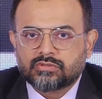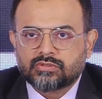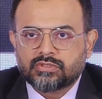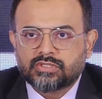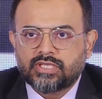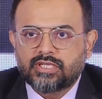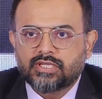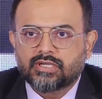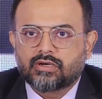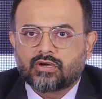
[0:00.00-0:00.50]

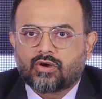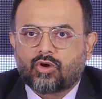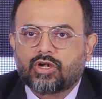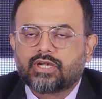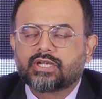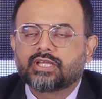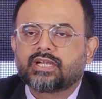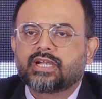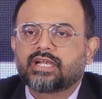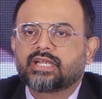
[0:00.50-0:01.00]
the
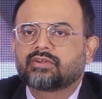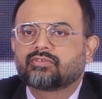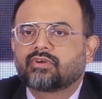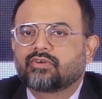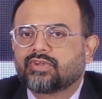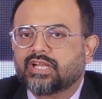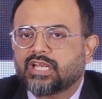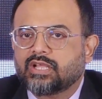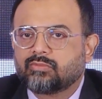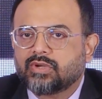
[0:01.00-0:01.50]
alternative
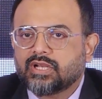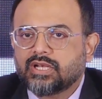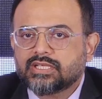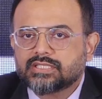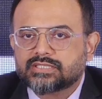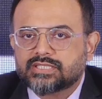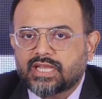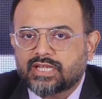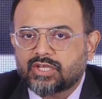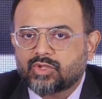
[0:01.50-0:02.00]
available
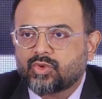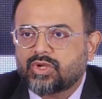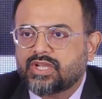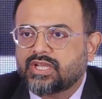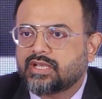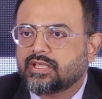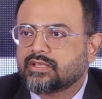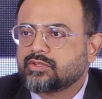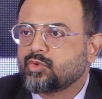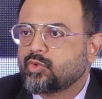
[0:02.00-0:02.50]
is that you
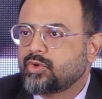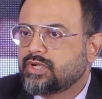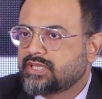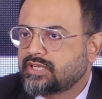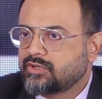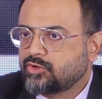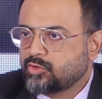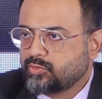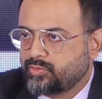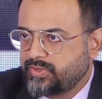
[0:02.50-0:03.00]
either do it
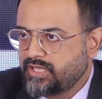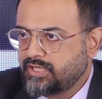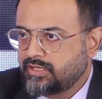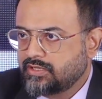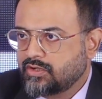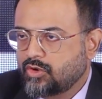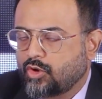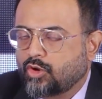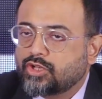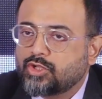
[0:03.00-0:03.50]
in rupee
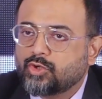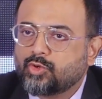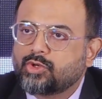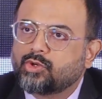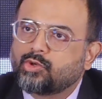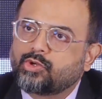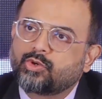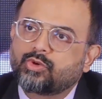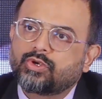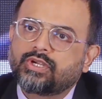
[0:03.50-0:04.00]
or you
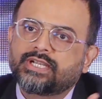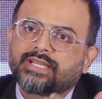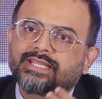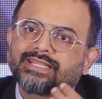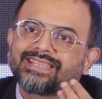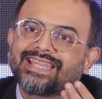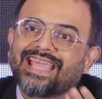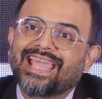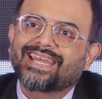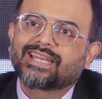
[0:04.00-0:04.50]
do it
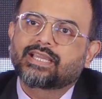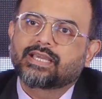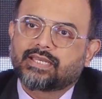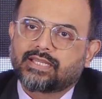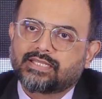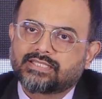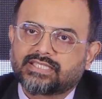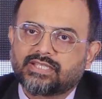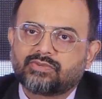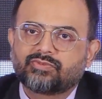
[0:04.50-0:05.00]
in their
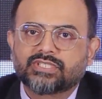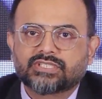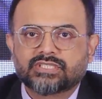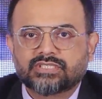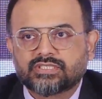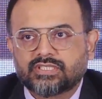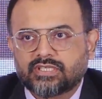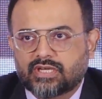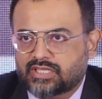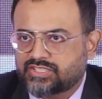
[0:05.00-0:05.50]
currency, which
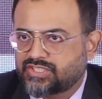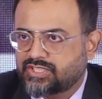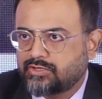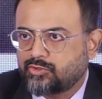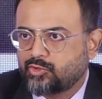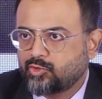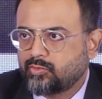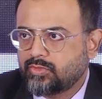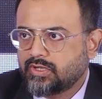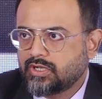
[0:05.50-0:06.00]
is the Russian
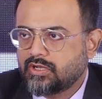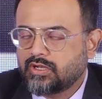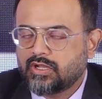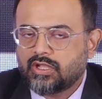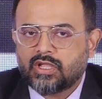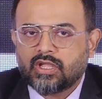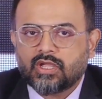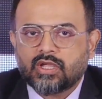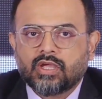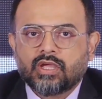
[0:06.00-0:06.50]
ruble.
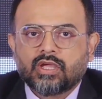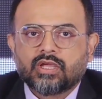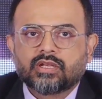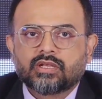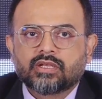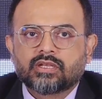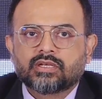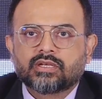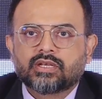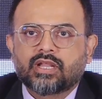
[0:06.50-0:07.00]

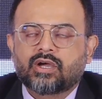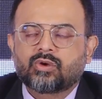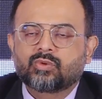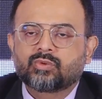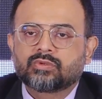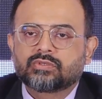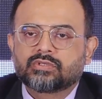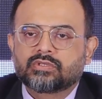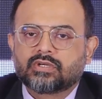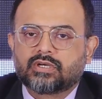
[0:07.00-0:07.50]

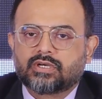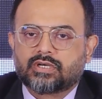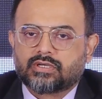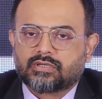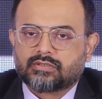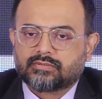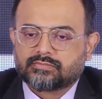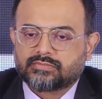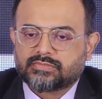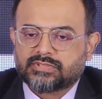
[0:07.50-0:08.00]

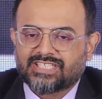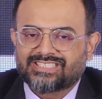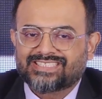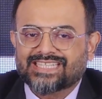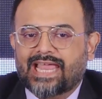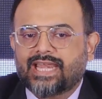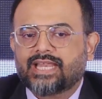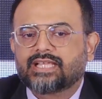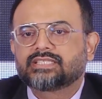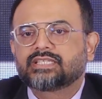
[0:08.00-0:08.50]
Now the
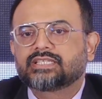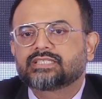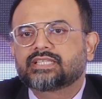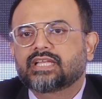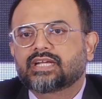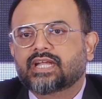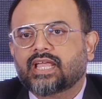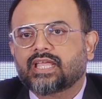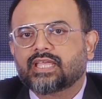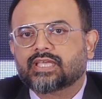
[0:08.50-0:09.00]
challenge is
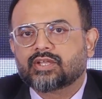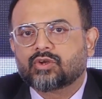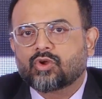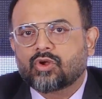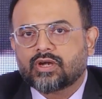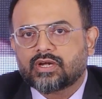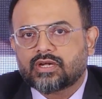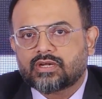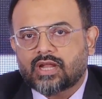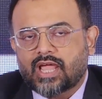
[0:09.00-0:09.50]
that
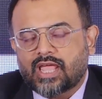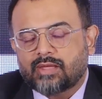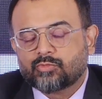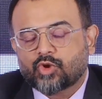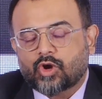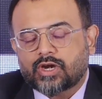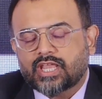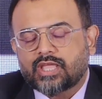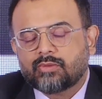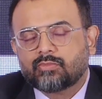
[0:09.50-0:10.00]
I'm
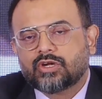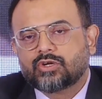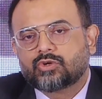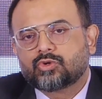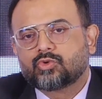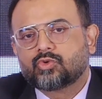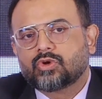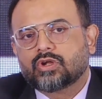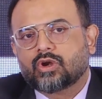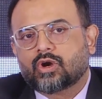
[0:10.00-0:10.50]
not able to
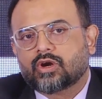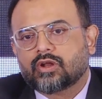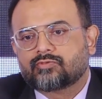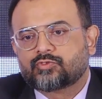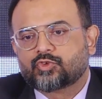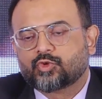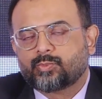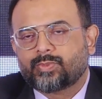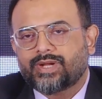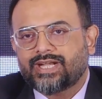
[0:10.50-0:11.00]
do a lot
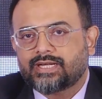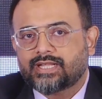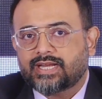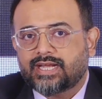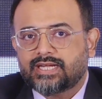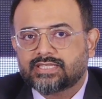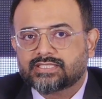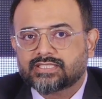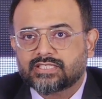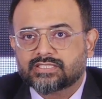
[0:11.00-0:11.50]
of rupee
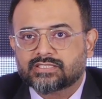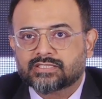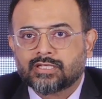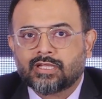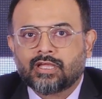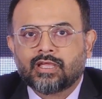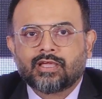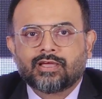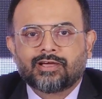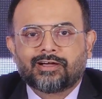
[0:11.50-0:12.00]
trades is
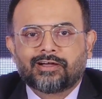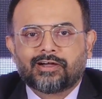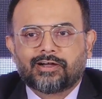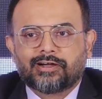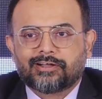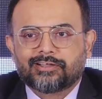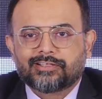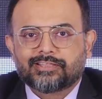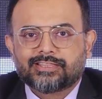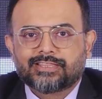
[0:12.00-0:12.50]

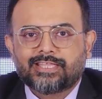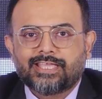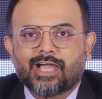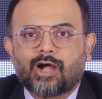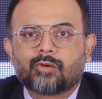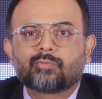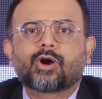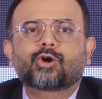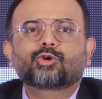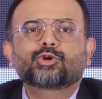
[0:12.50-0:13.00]
the
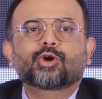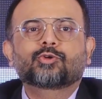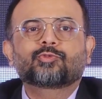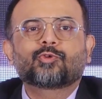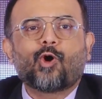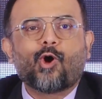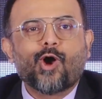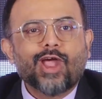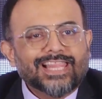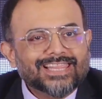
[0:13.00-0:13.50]
amount of
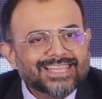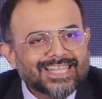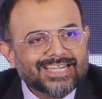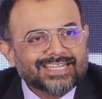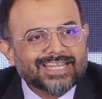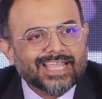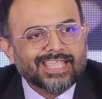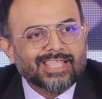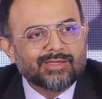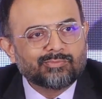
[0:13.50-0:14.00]
oil
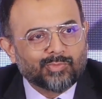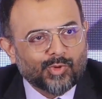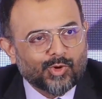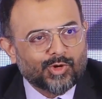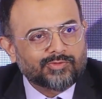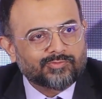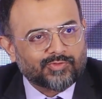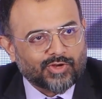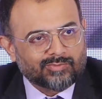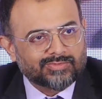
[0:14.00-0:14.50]
that I
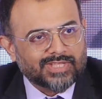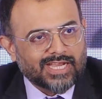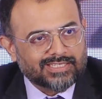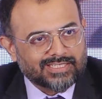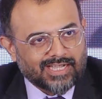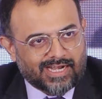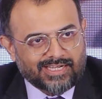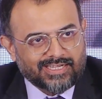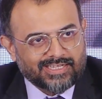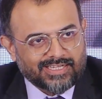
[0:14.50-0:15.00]
import from that
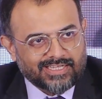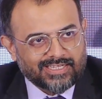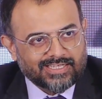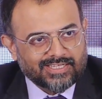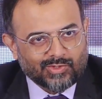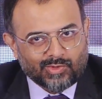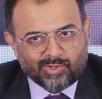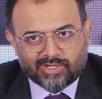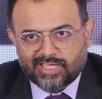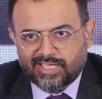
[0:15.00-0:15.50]
country,
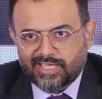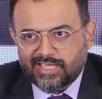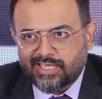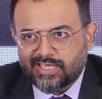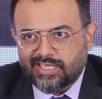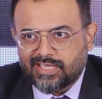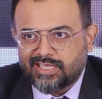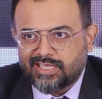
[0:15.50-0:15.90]
okay,